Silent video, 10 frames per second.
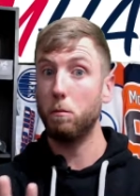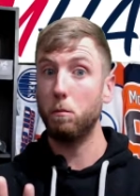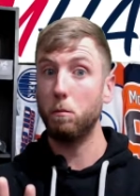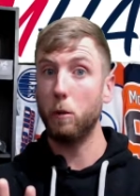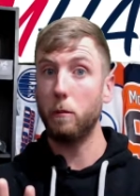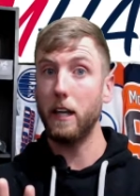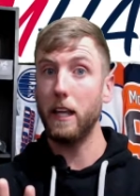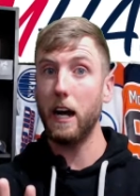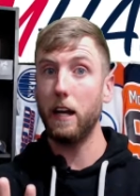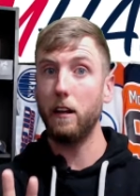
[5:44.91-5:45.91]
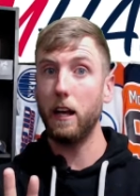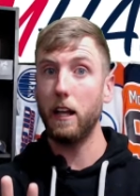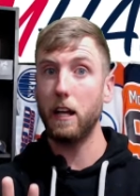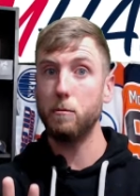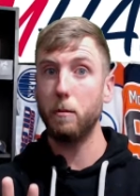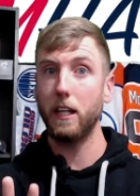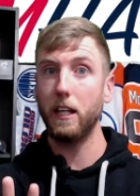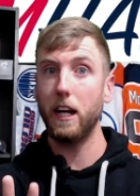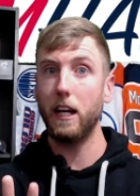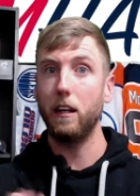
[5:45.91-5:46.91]
Don't mind that. Hey, that's a big
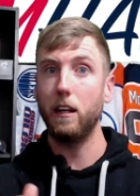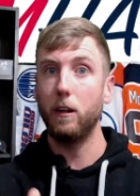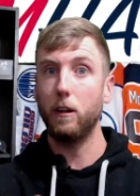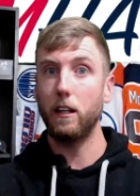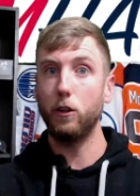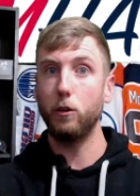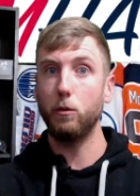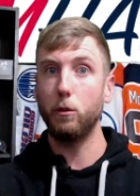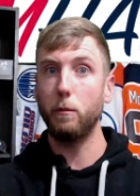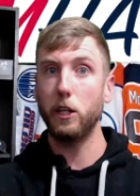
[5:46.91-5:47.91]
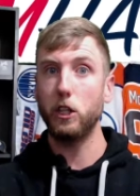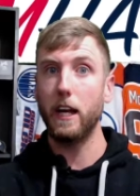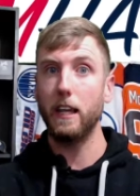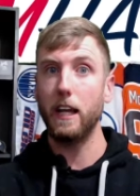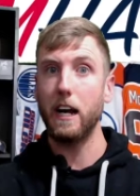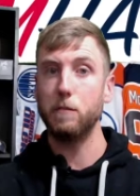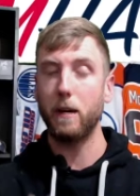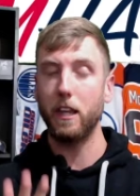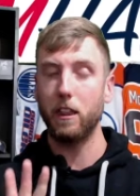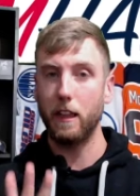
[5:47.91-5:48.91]
get. Didn't do too much of that last
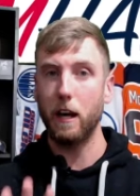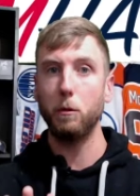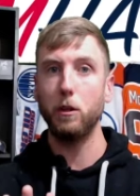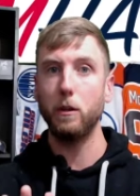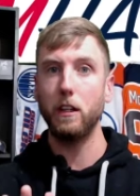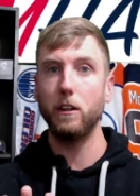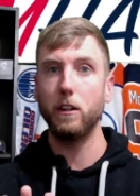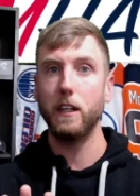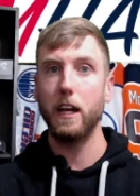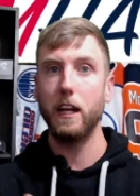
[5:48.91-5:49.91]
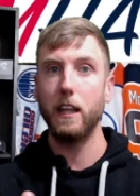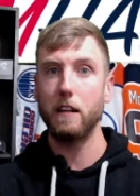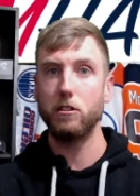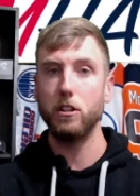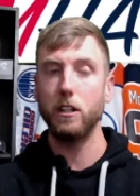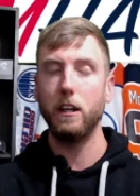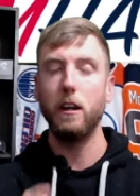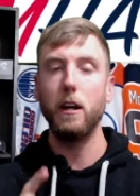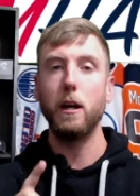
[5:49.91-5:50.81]
month. Now we do it here today, and that's good.